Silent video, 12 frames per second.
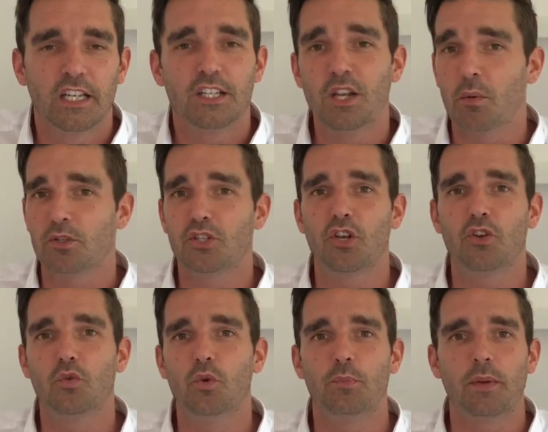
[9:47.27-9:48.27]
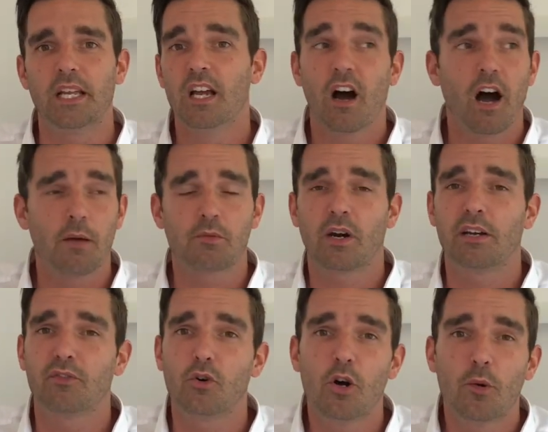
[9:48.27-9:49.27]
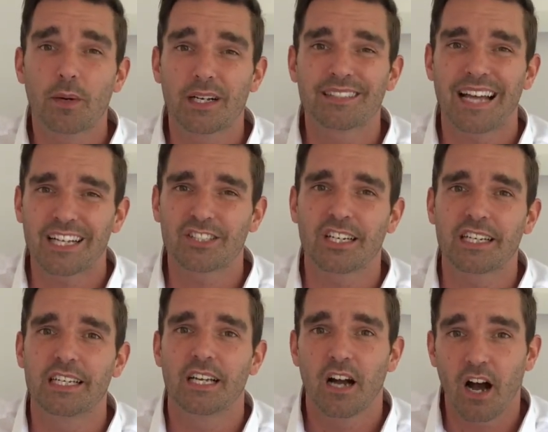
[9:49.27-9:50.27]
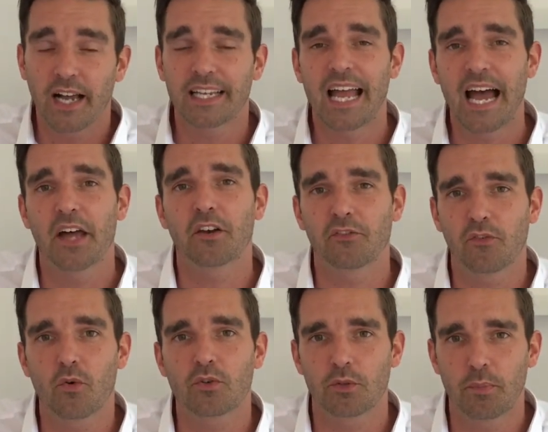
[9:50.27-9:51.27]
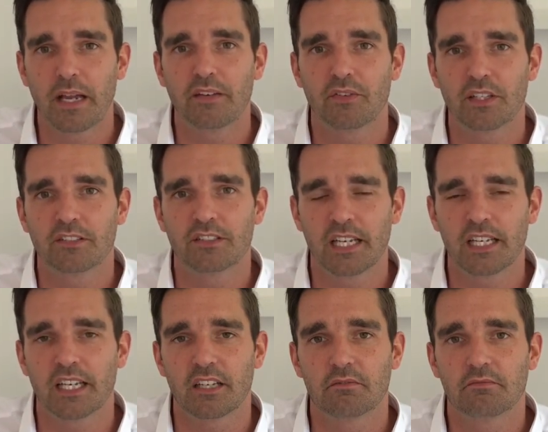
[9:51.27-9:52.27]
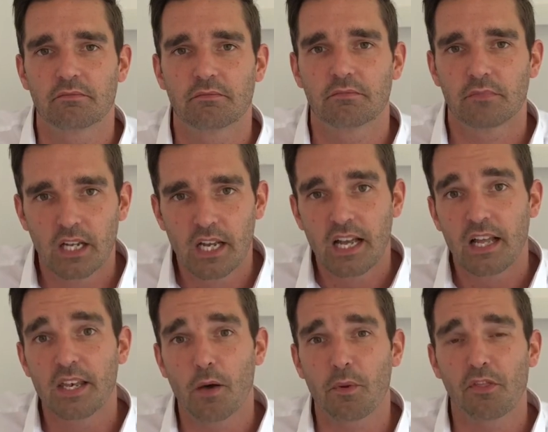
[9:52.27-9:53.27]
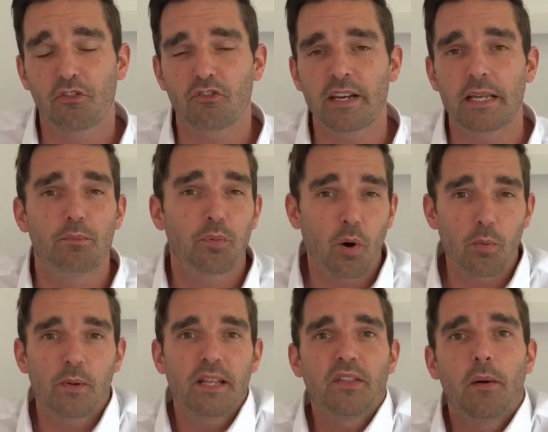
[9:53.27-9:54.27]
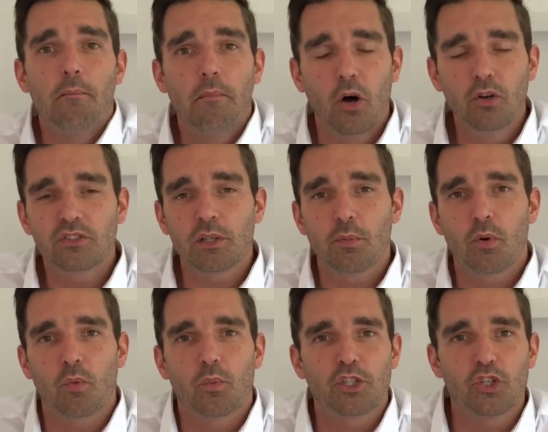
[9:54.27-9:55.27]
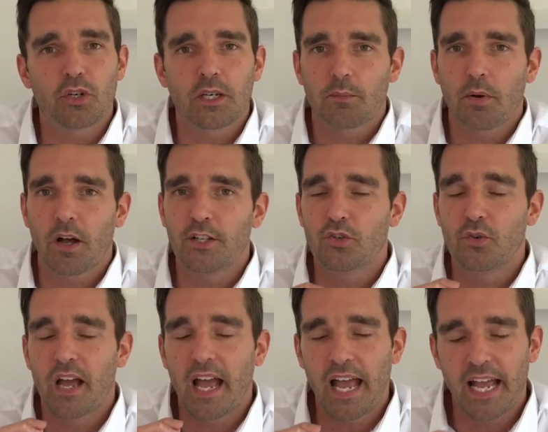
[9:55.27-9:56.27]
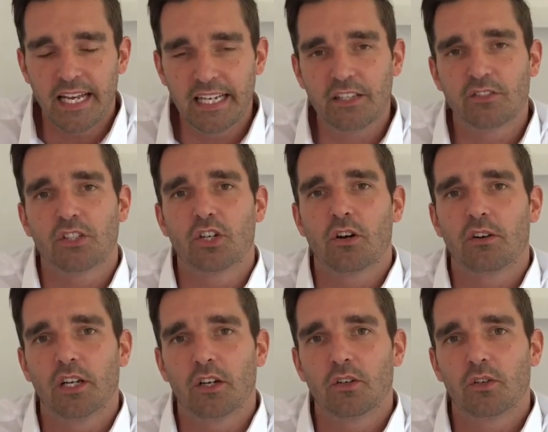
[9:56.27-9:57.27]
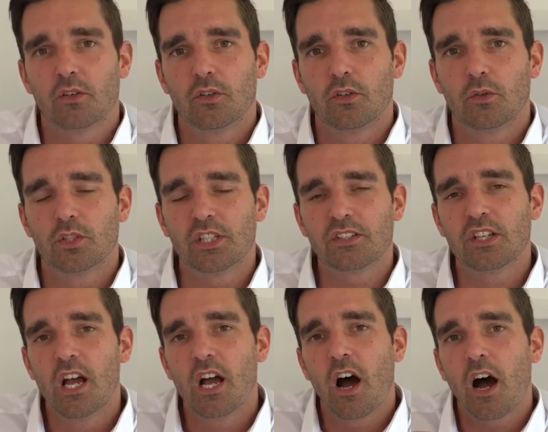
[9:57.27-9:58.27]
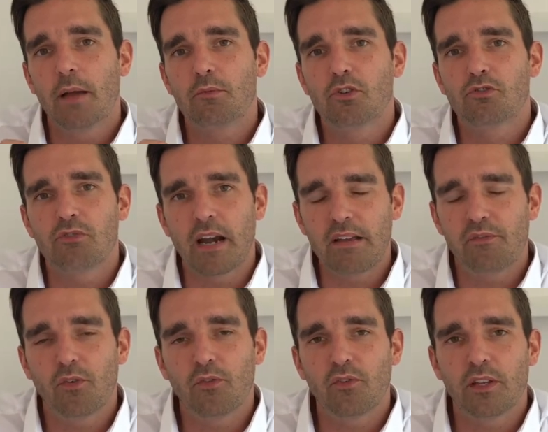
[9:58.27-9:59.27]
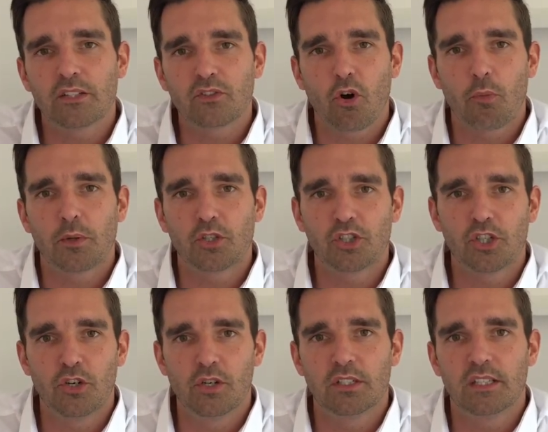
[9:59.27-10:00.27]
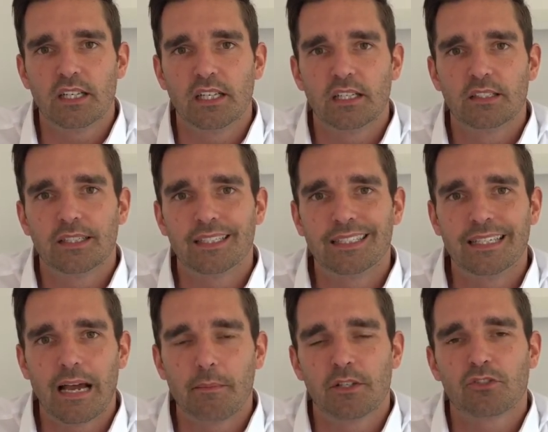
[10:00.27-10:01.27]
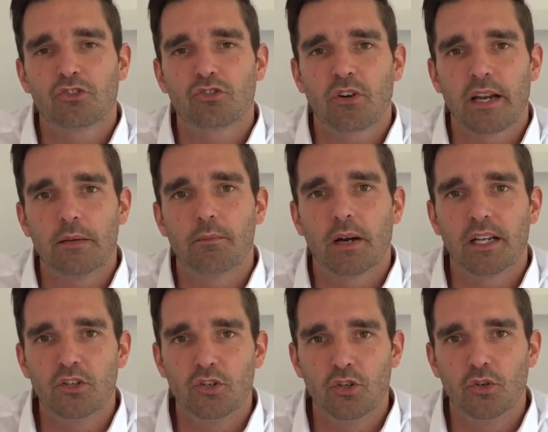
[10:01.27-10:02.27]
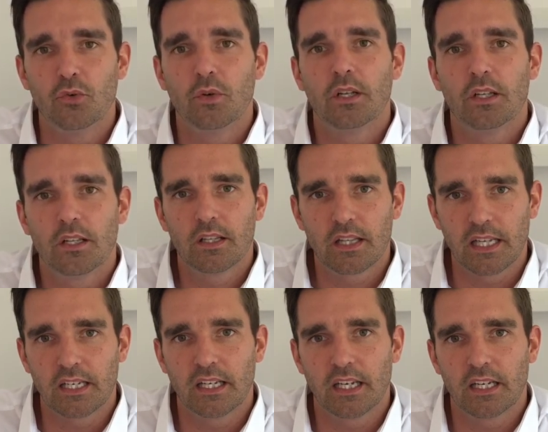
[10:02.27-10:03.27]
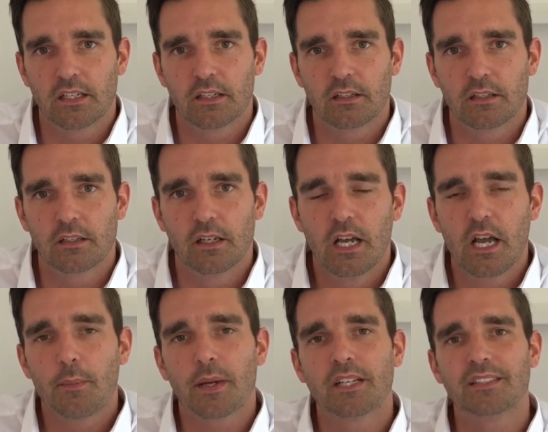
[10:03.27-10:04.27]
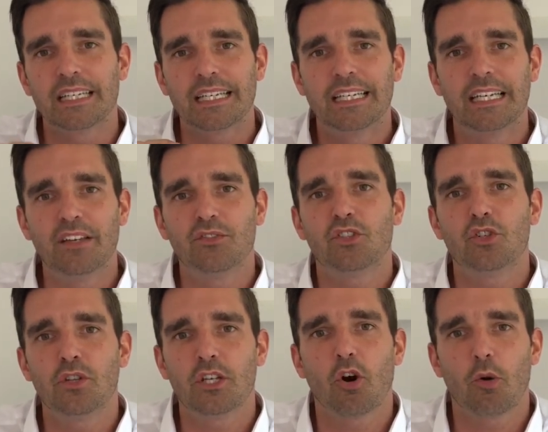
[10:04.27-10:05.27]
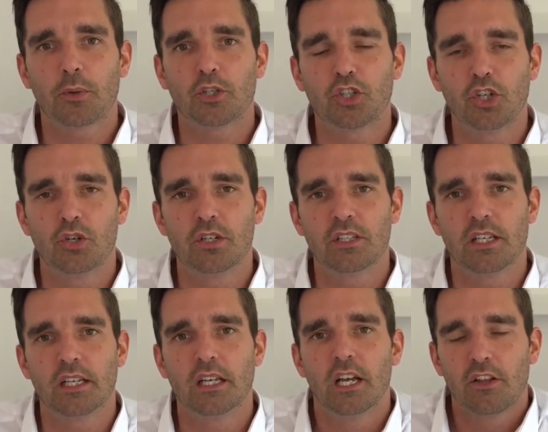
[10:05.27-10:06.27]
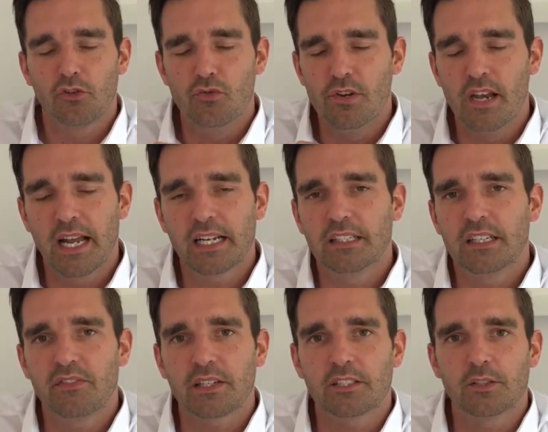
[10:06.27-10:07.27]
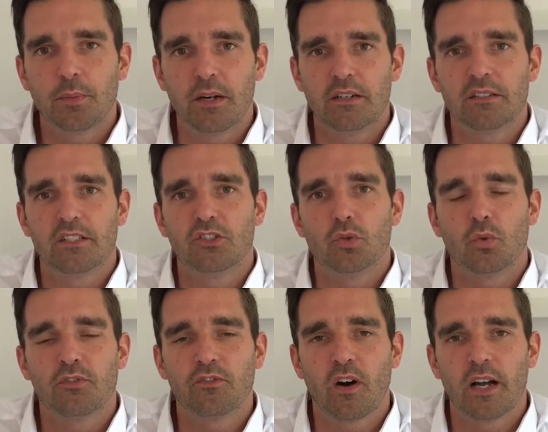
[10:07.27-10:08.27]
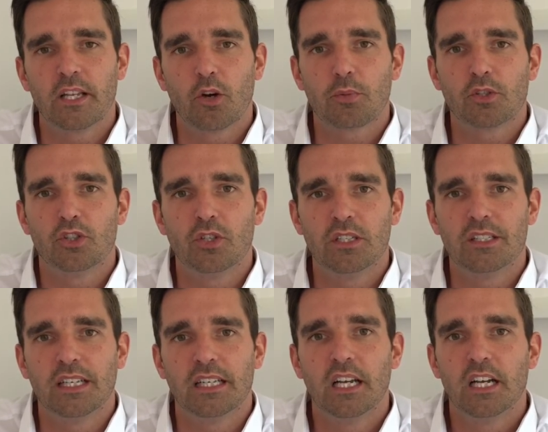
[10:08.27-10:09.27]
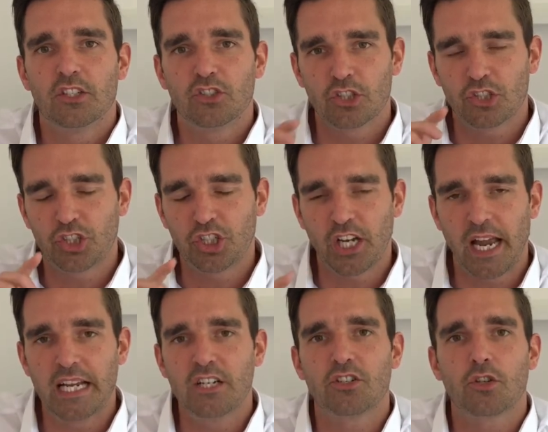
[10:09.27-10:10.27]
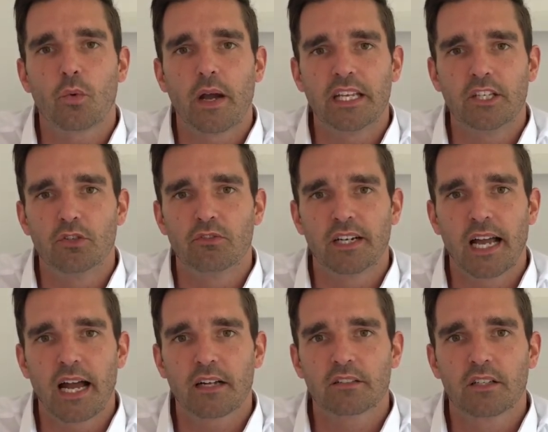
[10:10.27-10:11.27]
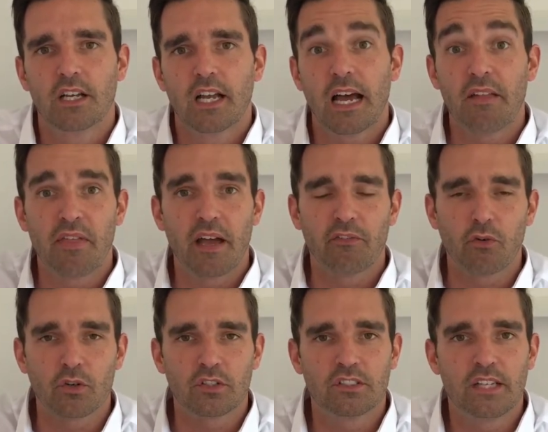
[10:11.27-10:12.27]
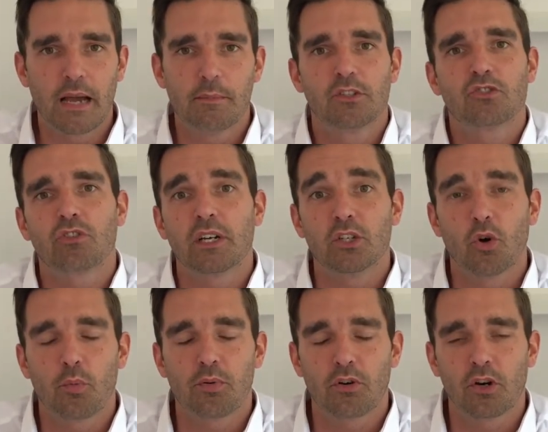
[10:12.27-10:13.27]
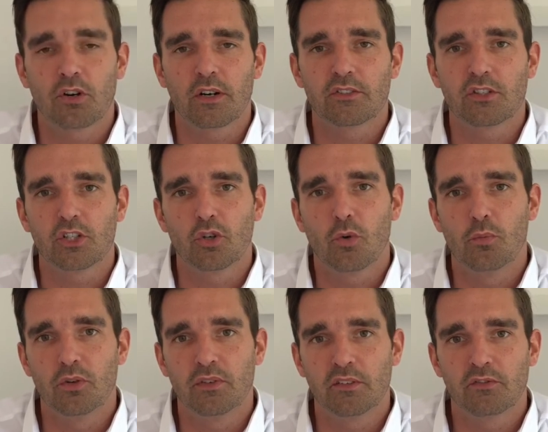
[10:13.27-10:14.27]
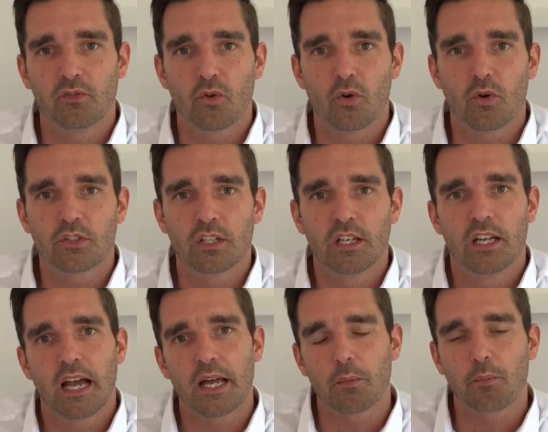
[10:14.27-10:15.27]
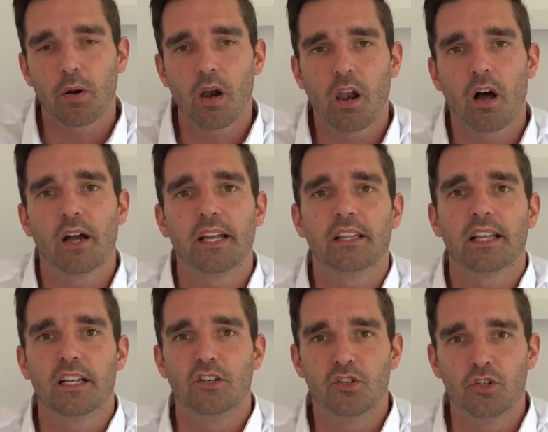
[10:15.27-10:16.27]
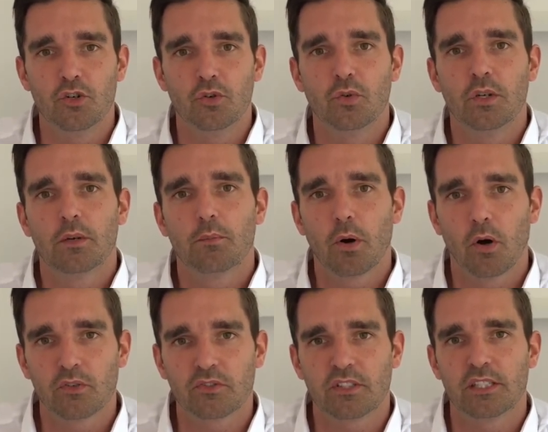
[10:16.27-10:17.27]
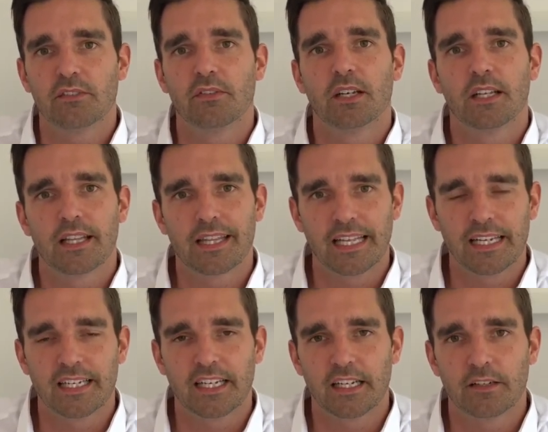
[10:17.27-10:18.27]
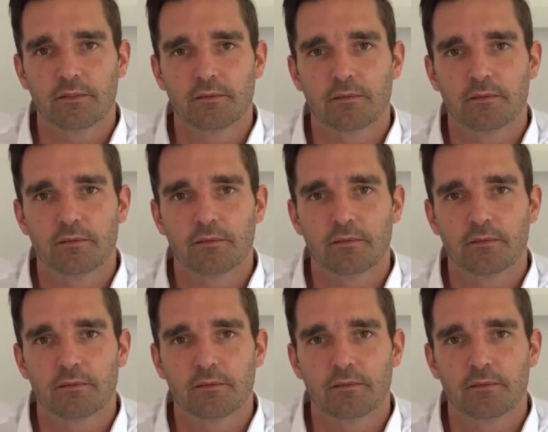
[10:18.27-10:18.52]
Number 2 would be, I'm grateful because actually I can afford to pay for this ticket. Number 3, probably the most important, which you can apply to any scenario, which is, I'm grateful for this opportunity to demonstrate my new thinking. because it gives you the opportunity. Through negative experiences, you will find the opportunity to change the way you react and therefore demonstrate your progress, that you're moving forward, and apply that new positive thinking.